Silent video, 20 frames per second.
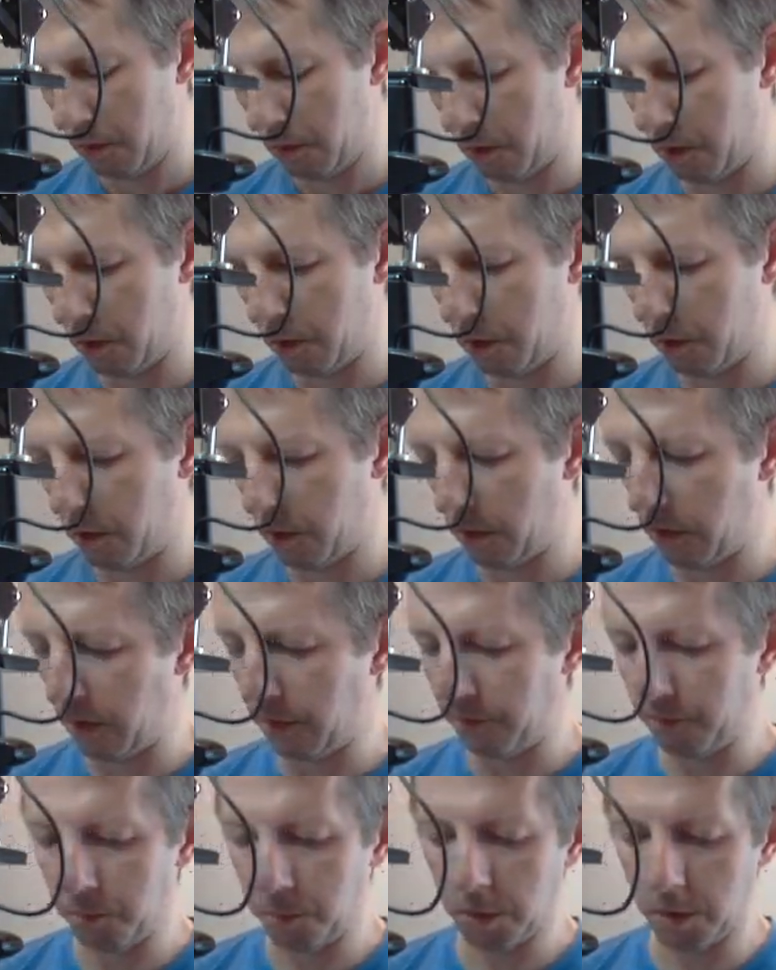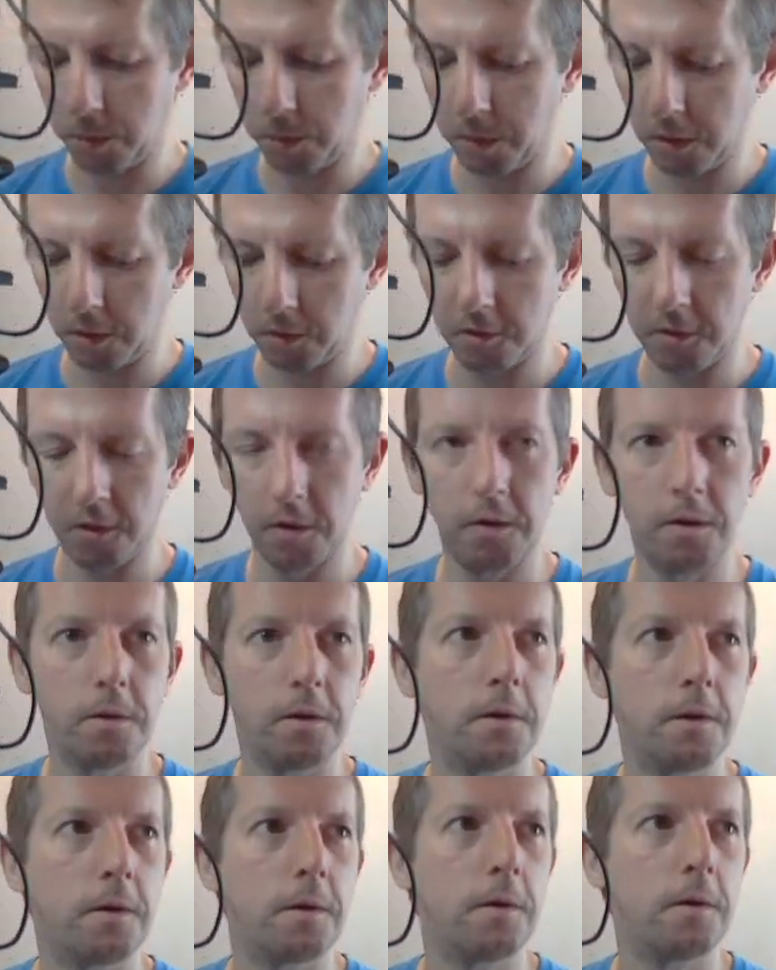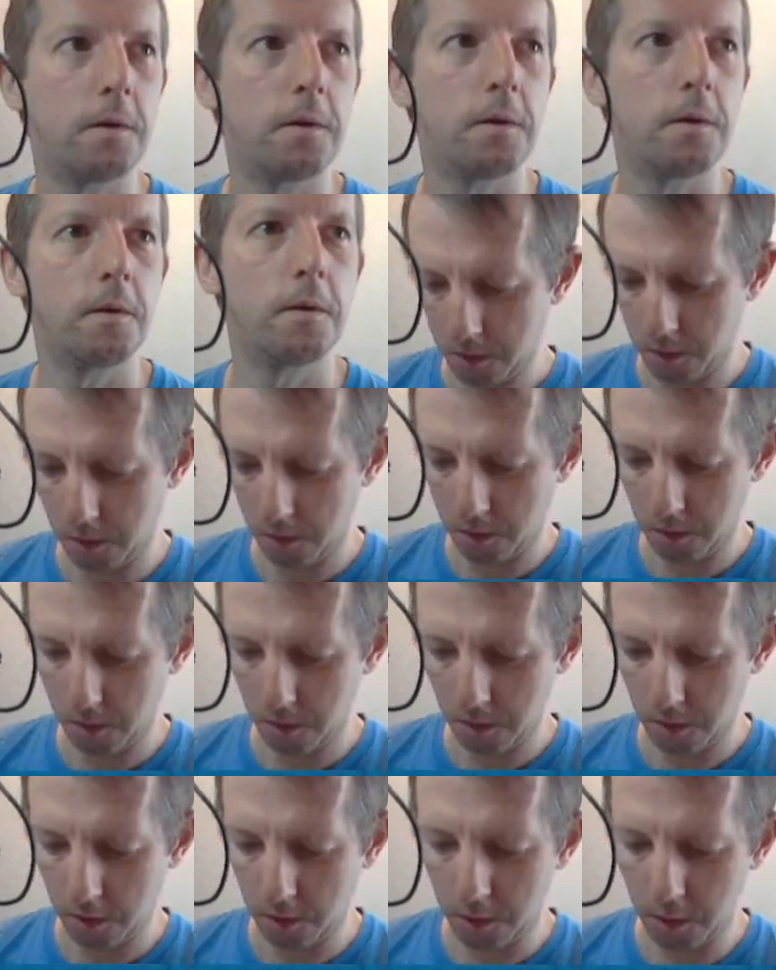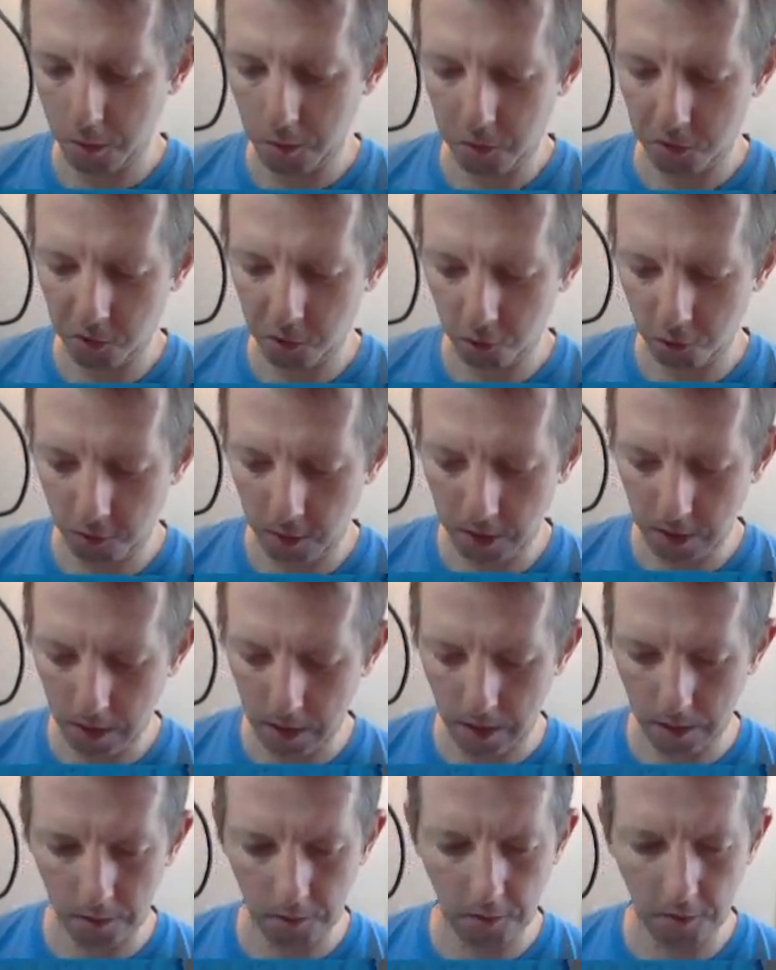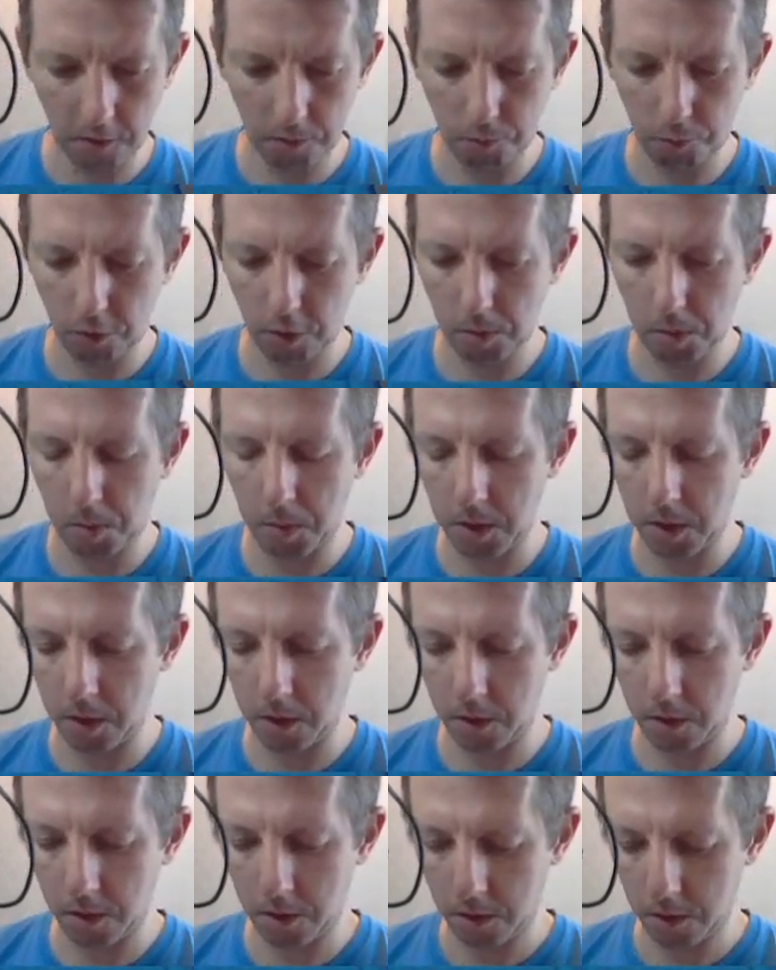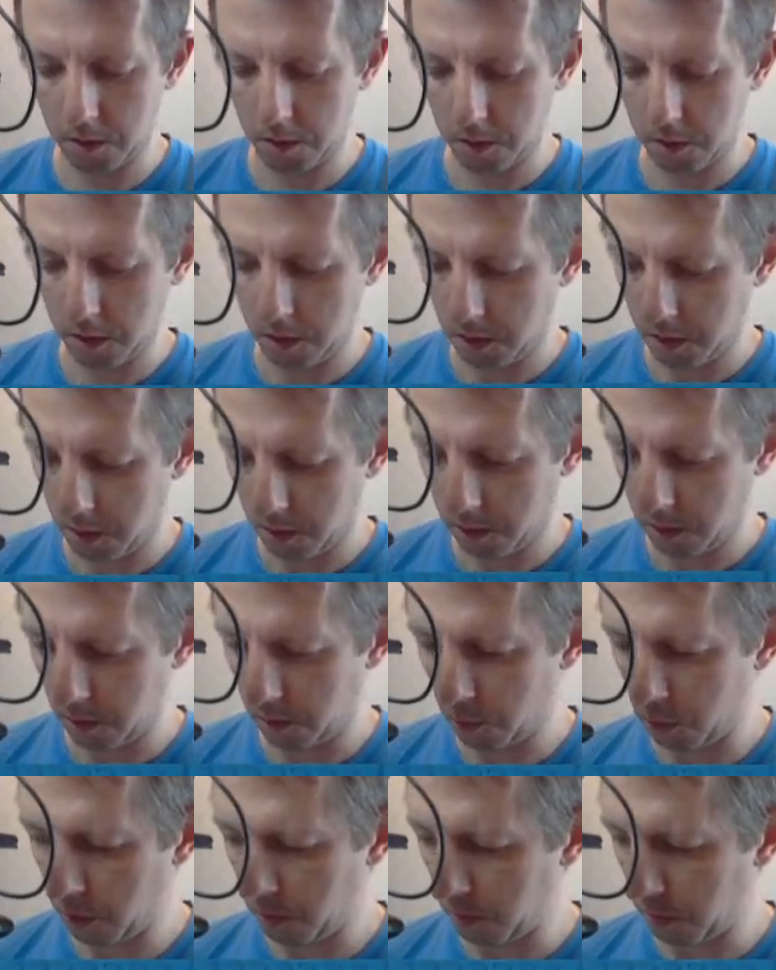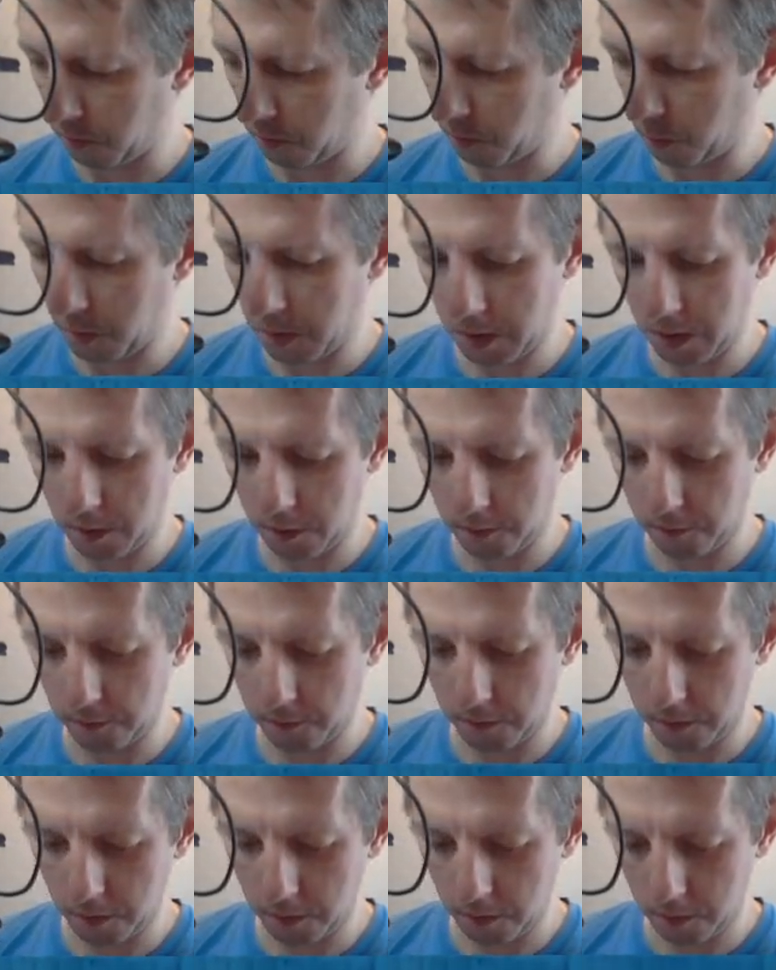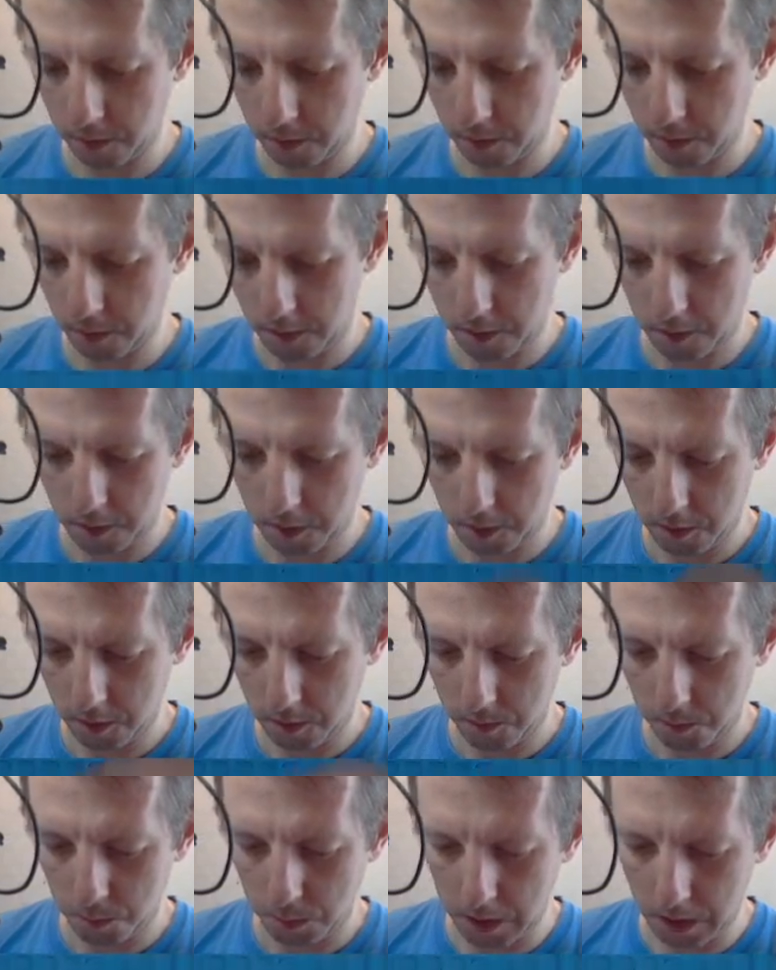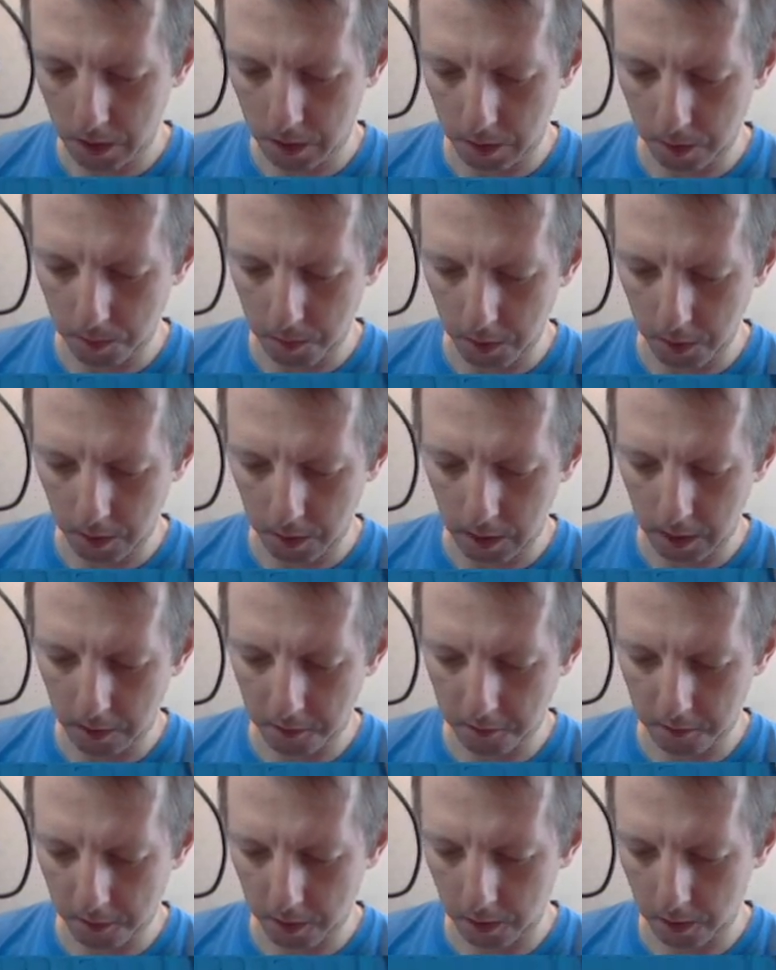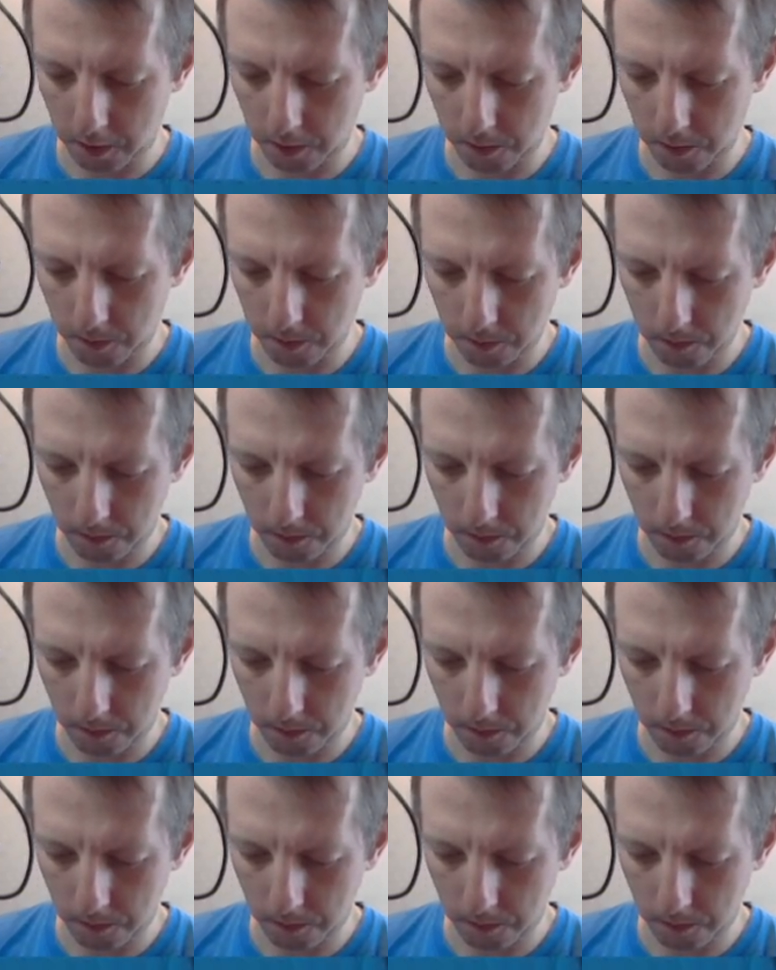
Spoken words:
I haven't put the buttons in. A new screen lens is probably the cheapest way of making them look nice again.